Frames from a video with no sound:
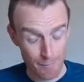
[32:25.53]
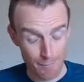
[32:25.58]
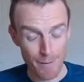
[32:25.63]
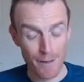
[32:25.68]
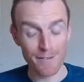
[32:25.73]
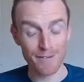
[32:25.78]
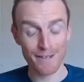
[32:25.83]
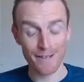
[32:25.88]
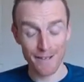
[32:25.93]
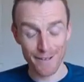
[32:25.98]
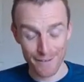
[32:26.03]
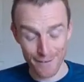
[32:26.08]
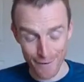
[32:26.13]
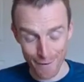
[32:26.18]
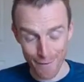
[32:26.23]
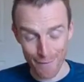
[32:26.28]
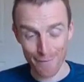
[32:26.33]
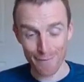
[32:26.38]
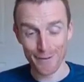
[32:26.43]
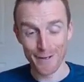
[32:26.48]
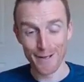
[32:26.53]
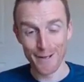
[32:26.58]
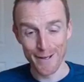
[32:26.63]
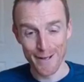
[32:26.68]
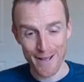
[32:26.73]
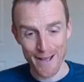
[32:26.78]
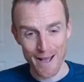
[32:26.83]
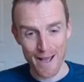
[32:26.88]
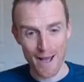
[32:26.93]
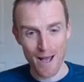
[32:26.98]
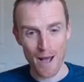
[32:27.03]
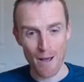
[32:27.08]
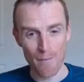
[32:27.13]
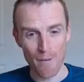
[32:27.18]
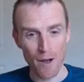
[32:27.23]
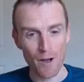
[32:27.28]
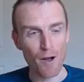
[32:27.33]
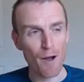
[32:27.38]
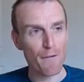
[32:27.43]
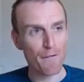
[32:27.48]
Mentally it's tough.
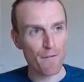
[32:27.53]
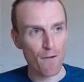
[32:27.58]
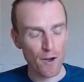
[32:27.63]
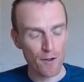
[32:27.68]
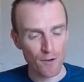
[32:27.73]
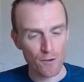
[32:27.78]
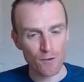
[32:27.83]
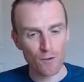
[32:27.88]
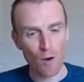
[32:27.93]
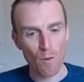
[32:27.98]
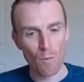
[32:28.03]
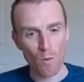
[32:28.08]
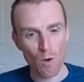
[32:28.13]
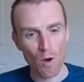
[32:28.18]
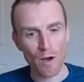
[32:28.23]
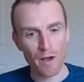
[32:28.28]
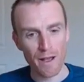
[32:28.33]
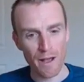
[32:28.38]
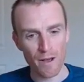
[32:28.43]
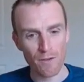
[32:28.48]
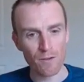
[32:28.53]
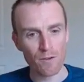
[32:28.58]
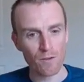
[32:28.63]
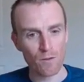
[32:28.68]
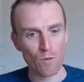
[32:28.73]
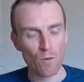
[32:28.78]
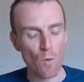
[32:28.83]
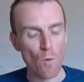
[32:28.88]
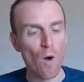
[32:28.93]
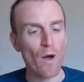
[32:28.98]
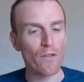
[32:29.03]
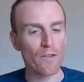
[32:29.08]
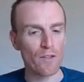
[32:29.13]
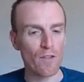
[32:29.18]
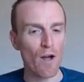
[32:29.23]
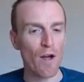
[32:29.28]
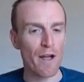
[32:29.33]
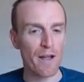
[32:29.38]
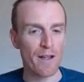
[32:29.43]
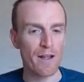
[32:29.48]
And I find stomp workouts the ones
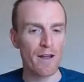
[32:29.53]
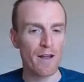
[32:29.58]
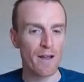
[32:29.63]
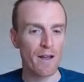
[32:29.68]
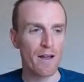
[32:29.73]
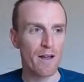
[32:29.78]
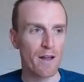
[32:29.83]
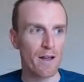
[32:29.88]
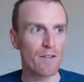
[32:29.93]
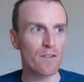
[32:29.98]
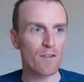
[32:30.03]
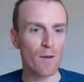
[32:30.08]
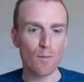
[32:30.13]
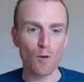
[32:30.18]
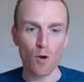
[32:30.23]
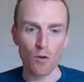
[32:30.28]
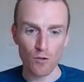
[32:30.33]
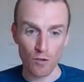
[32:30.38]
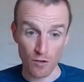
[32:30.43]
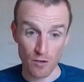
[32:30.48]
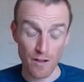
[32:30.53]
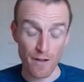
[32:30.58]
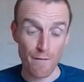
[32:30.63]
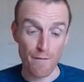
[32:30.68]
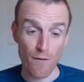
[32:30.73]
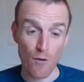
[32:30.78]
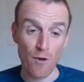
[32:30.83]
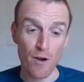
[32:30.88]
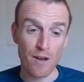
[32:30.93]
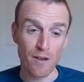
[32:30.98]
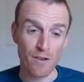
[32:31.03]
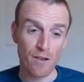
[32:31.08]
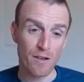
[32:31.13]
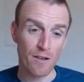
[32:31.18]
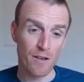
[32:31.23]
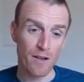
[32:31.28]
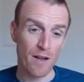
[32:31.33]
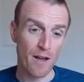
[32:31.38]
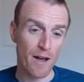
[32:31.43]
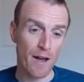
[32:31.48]
that I subconsciously avoid.
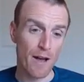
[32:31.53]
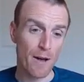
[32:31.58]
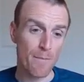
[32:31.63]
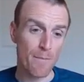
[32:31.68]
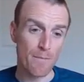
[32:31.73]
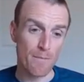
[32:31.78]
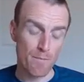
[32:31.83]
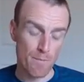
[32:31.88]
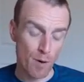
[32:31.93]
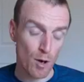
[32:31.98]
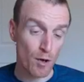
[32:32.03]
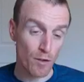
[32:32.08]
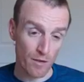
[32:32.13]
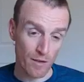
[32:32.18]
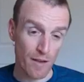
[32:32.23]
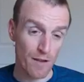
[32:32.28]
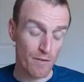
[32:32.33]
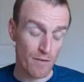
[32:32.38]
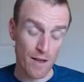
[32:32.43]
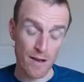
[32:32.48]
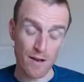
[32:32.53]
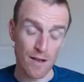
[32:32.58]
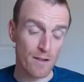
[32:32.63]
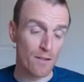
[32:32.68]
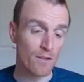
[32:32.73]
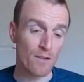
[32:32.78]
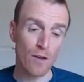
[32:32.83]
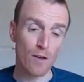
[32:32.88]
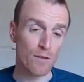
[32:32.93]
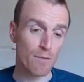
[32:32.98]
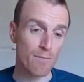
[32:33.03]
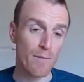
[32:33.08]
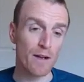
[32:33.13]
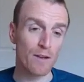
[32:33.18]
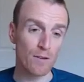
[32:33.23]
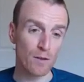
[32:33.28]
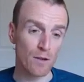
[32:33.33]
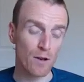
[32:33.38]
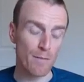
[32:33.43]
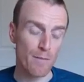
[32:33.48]
Because they need such
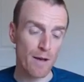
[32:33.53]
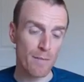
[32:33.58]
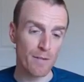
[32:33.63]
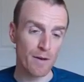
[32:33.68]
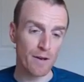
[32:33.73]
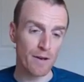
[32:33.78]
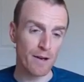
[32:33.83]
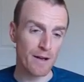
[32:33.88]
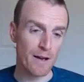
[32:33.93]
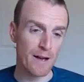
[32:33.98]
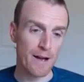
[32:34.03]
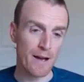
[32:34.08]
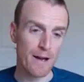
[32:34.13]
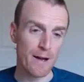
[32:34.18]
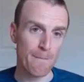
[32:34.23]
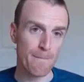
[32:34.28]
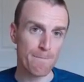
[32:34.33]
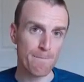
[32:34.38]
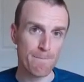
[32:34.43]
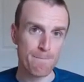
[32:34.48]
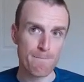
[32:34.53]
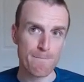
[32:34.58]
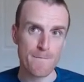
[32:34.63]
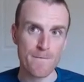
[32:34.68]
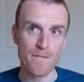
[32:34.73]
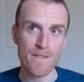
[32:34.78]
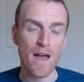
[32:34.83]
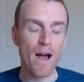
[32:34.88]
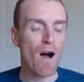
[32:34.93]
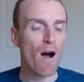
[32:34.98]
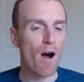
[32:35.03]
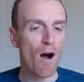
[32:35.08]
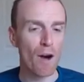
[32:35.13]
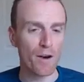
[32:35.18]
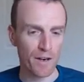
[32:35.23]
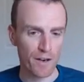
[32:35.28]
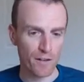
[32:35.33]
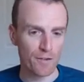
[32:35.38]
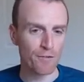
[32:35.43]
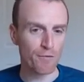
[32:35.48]
mental commitment. They're
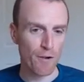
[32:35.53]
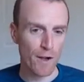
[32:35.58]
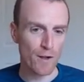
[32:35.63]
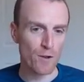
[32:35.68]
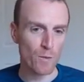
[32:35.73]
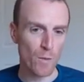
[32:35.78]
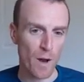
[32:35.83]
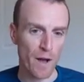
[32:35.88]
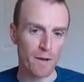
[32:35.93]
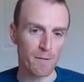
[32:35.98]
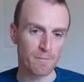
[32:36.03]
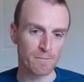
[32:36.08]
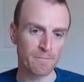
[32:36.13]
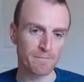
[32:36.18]
hard in a strange way.